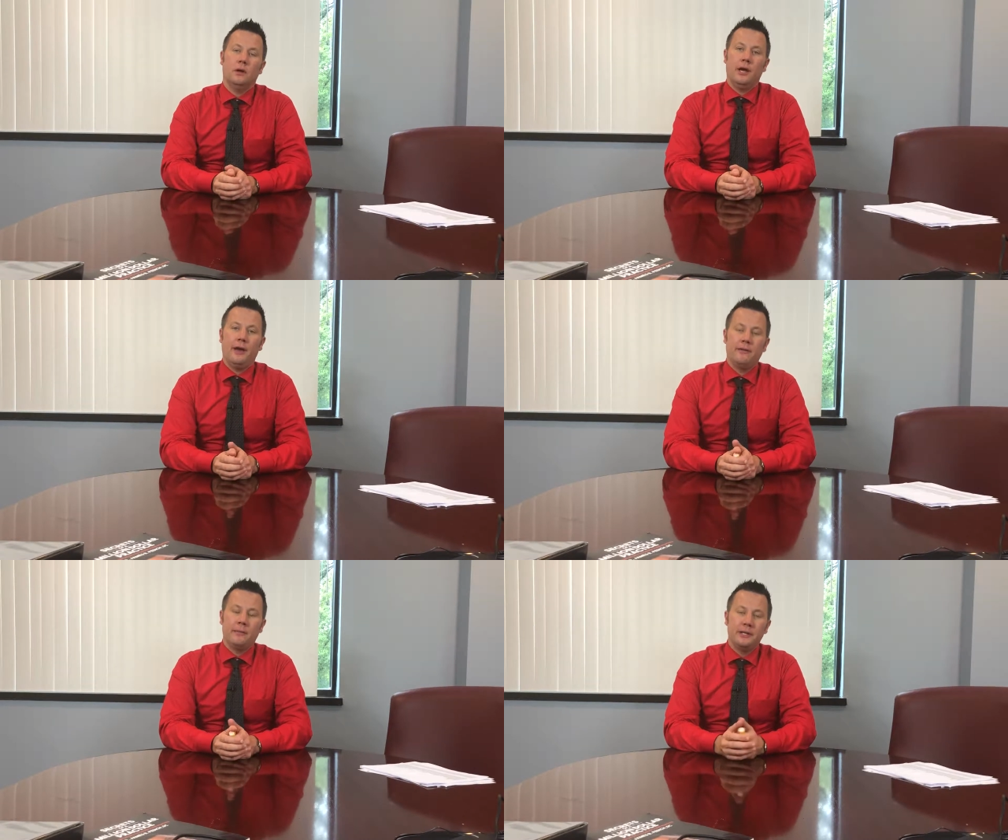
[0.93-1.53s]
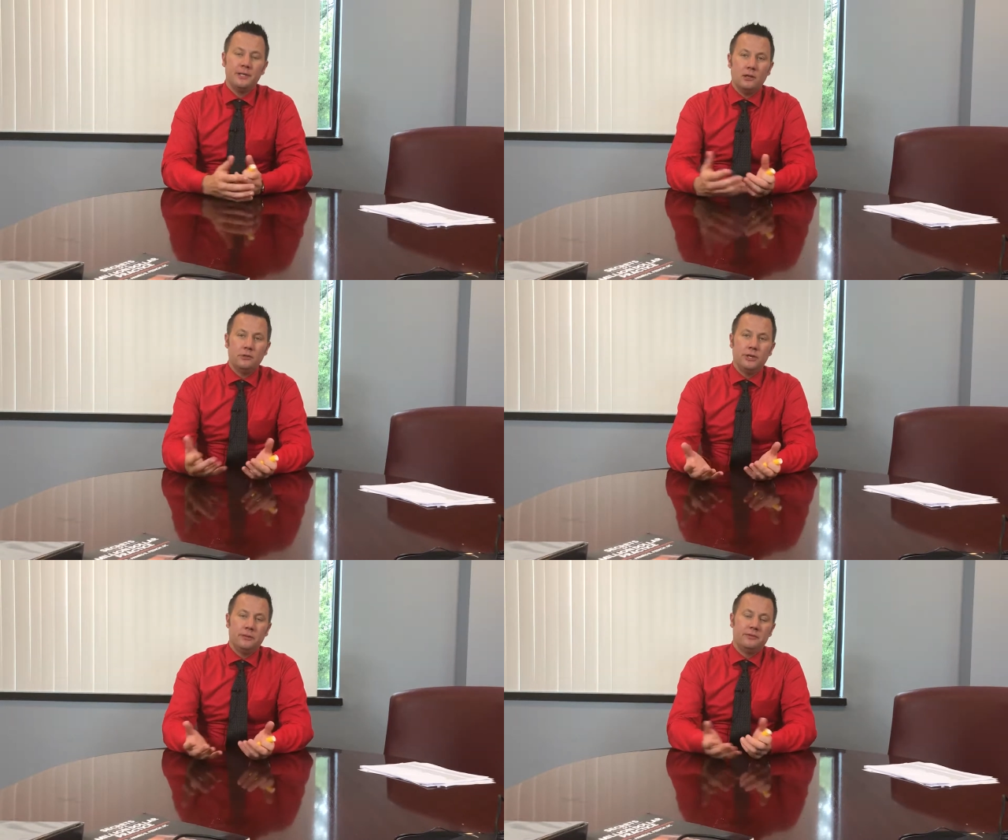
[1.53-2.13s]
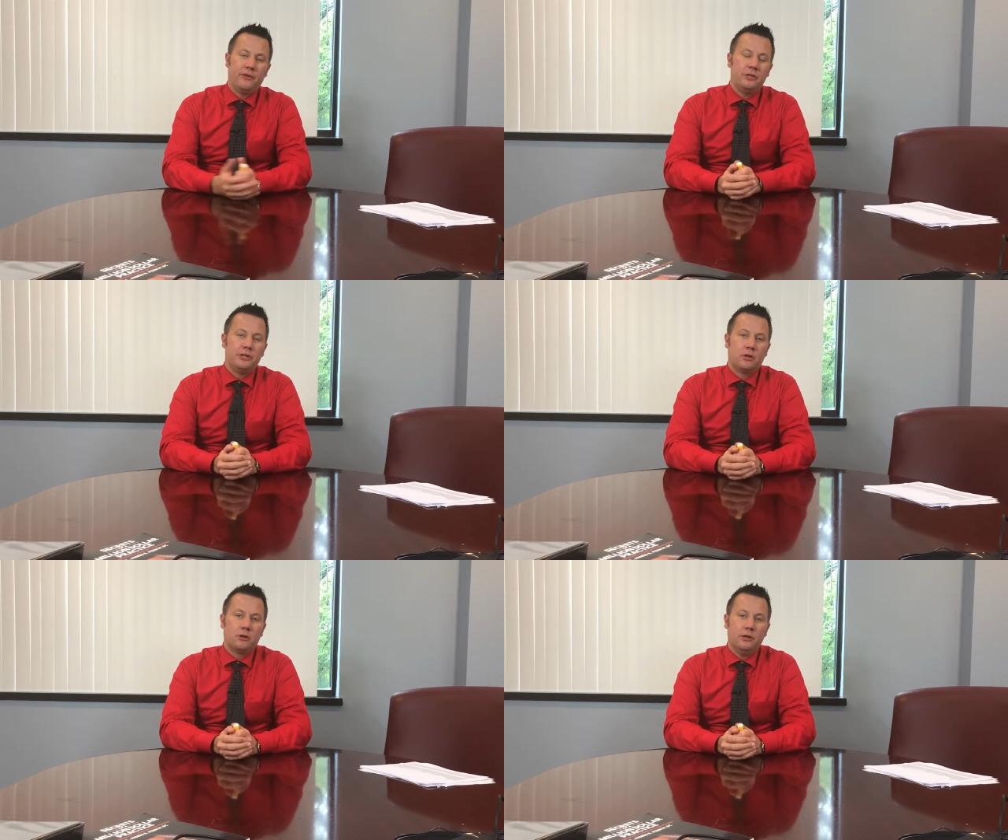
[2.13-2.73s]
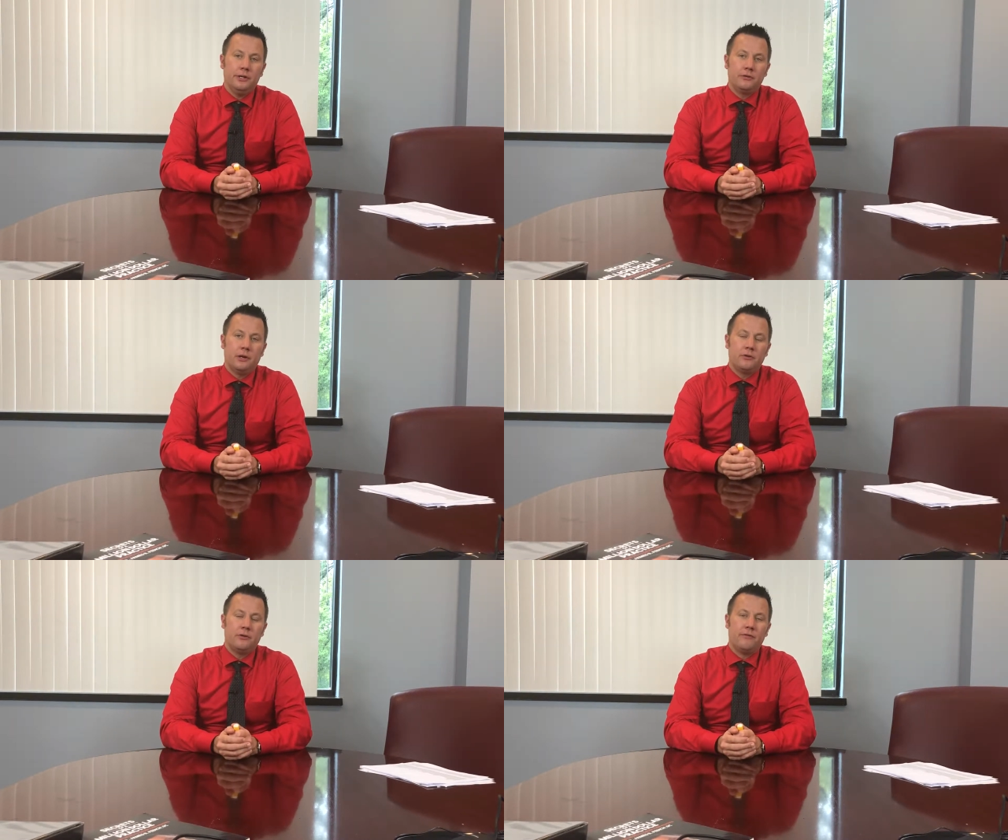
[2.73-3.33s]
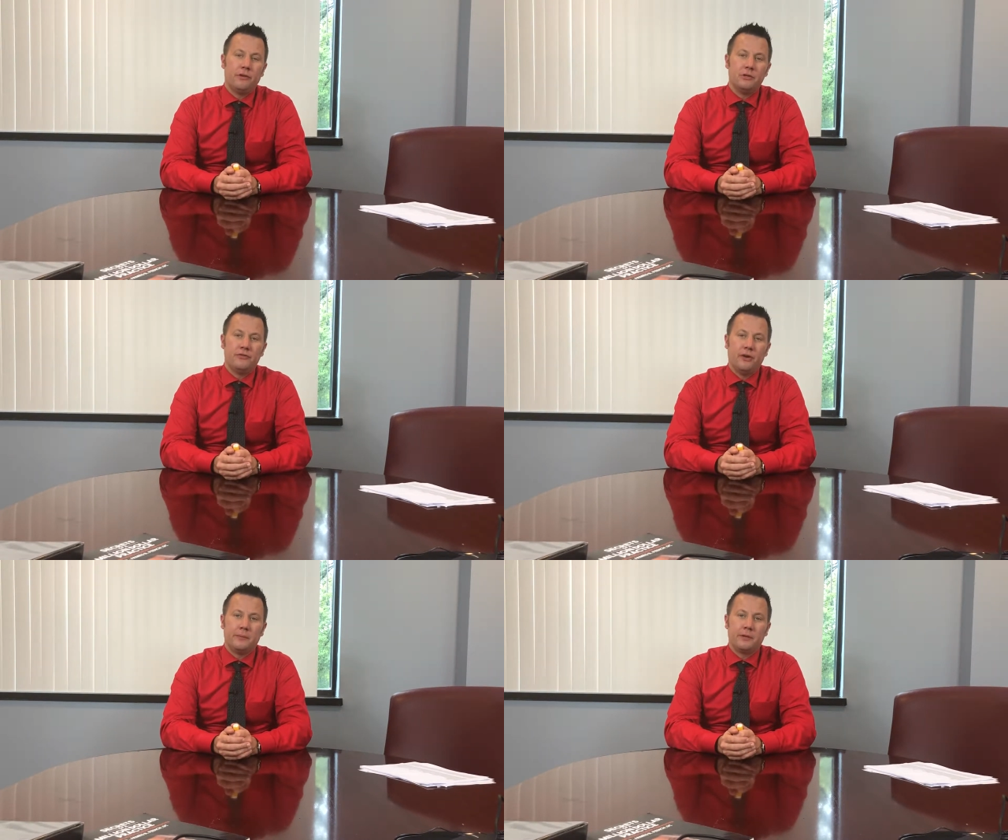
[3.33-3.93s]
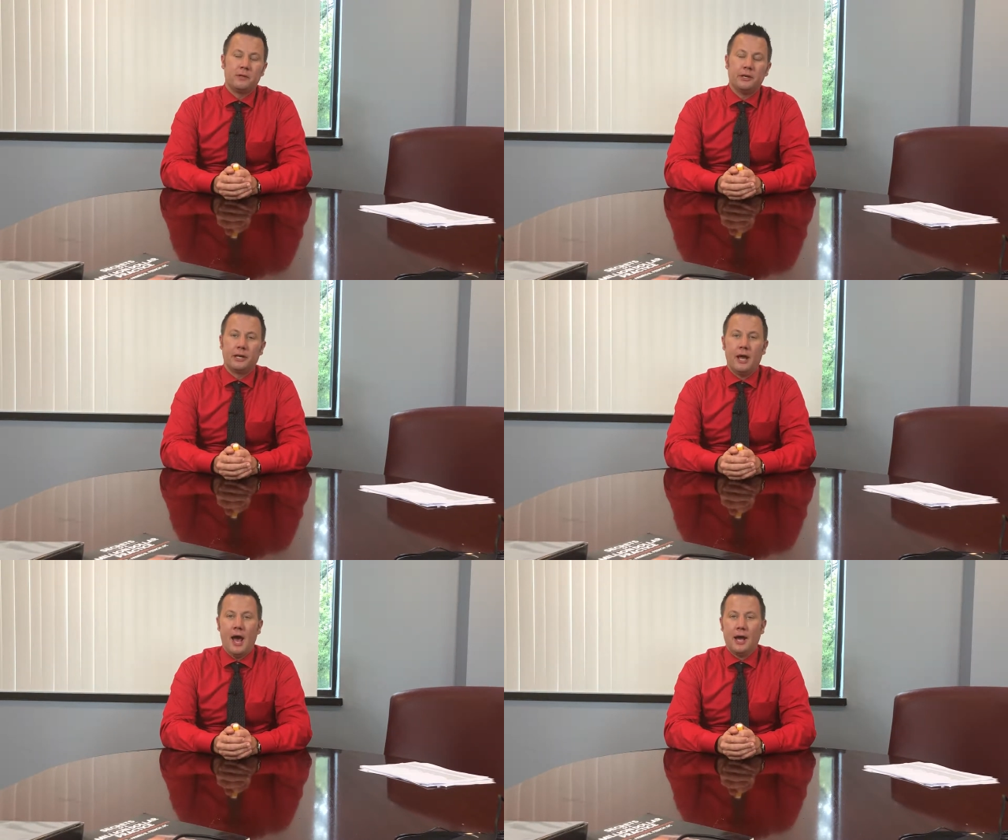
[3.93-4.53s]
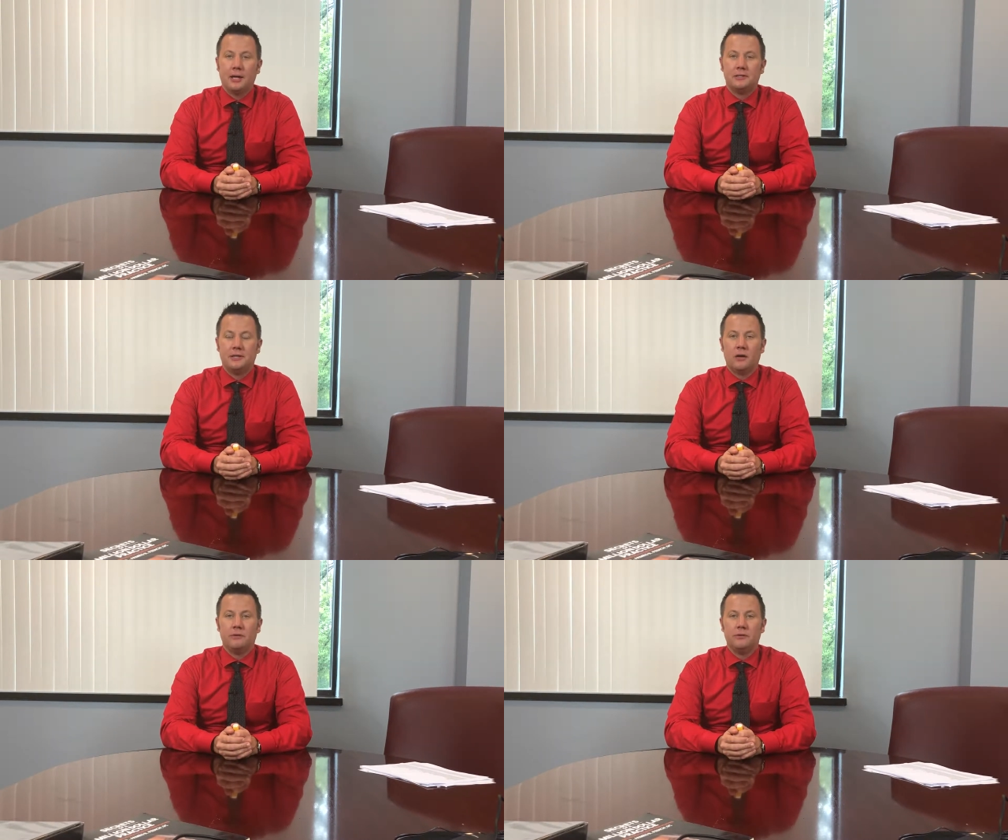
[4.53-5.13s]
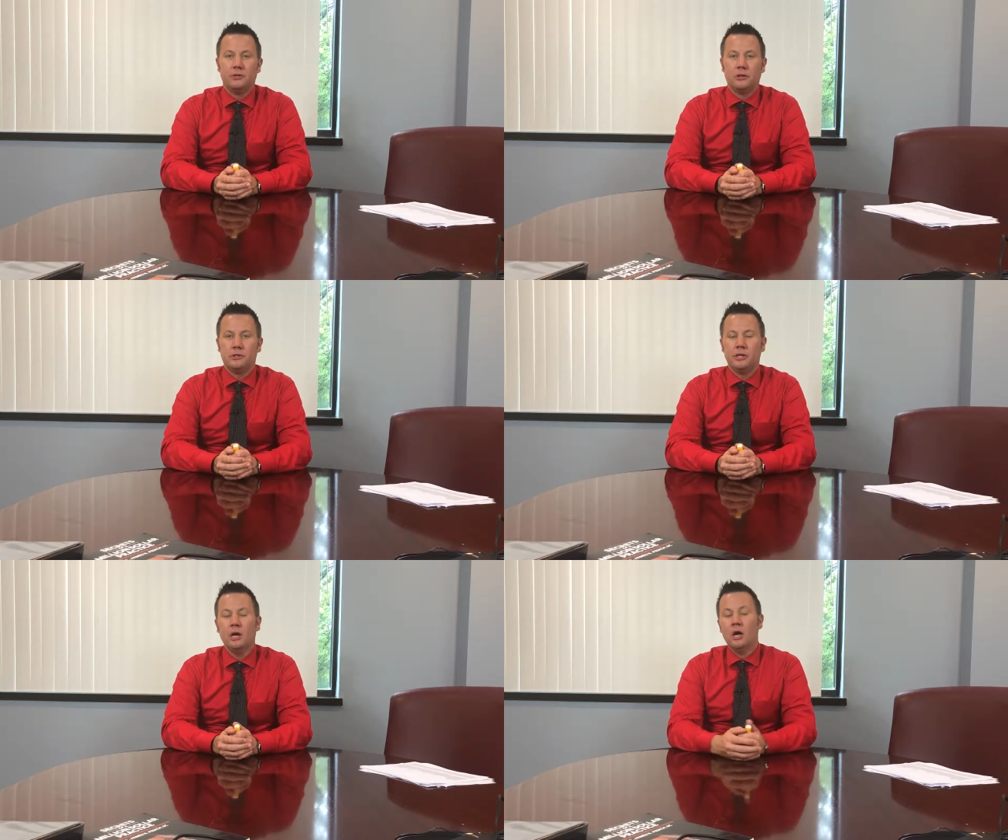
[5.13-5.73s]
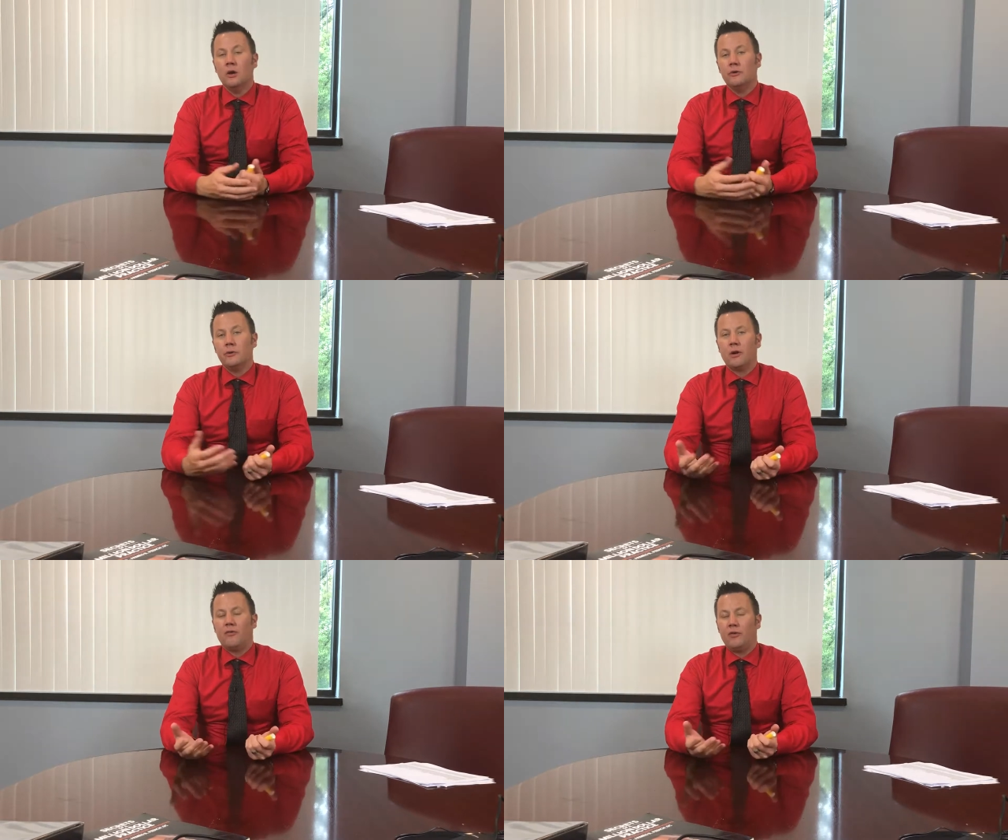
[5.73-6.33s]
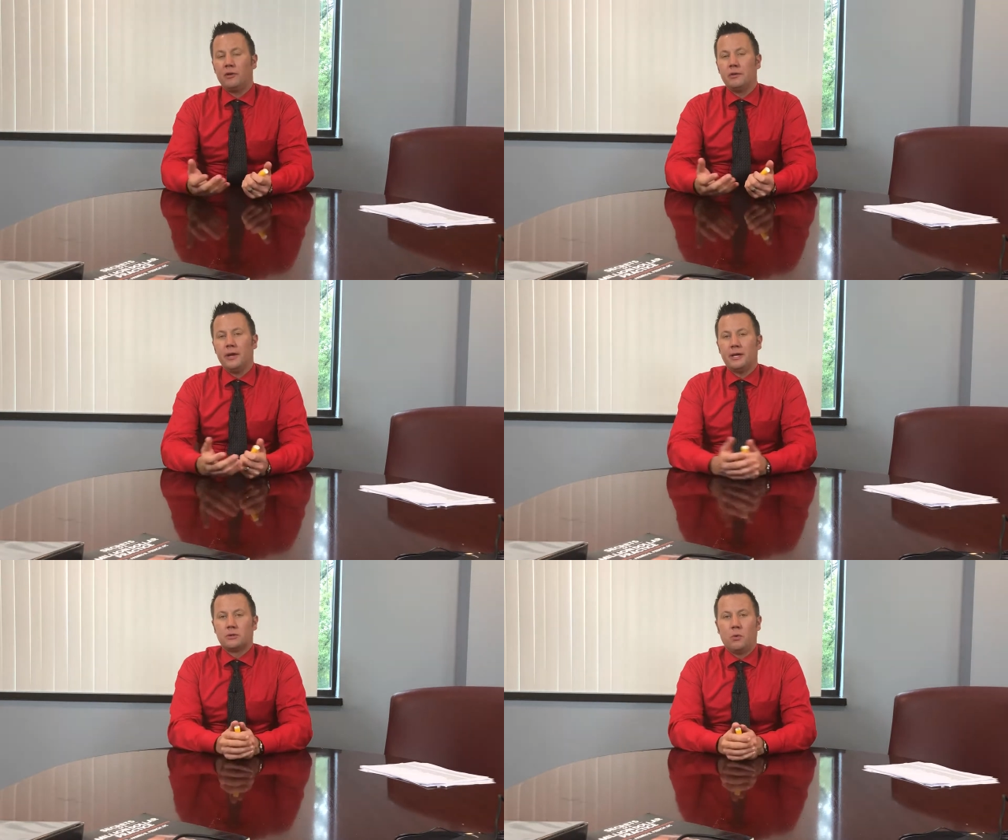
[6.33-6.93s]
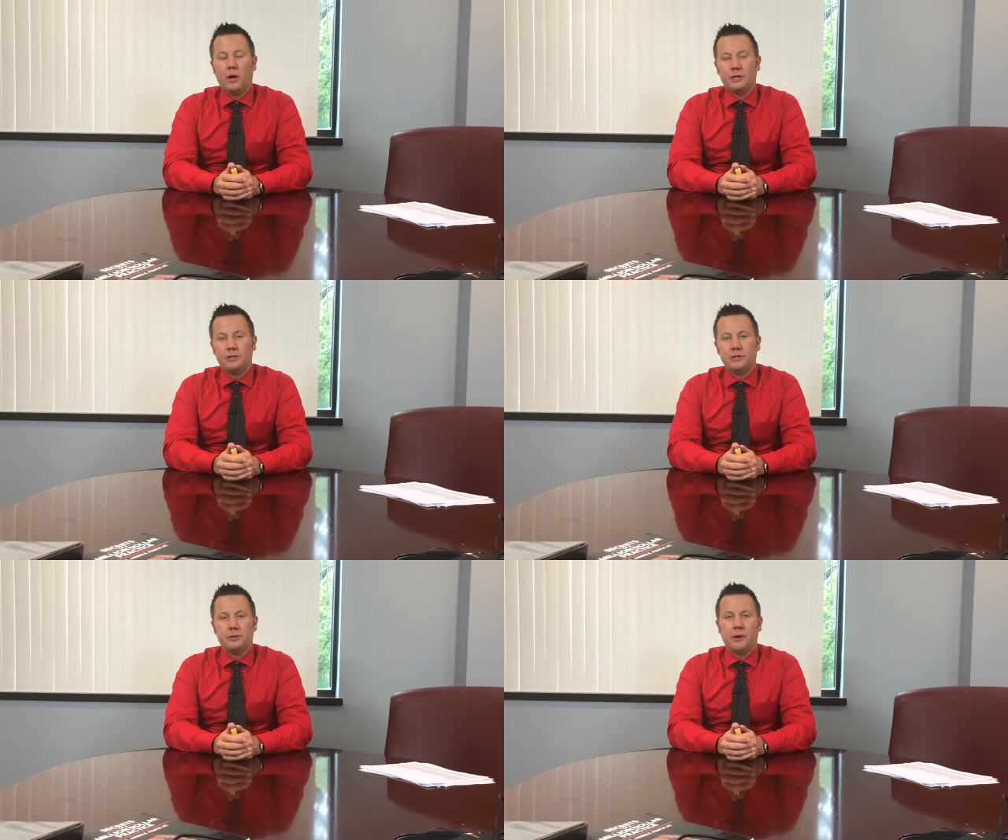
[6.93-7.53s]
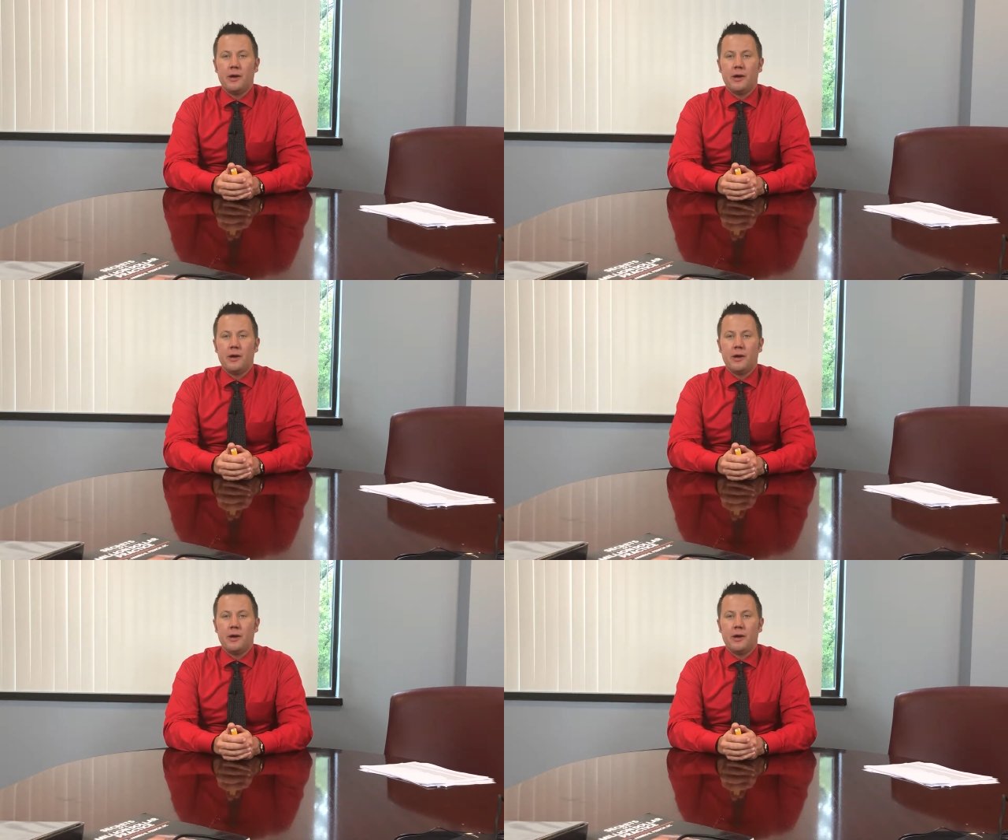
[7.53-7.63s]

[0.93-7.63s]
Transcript: Hey everybody, Dr. James Fedich here, Clinic Director at Village Family Clinic in Hackettstown, New Jersey, doing our frequently asked questions.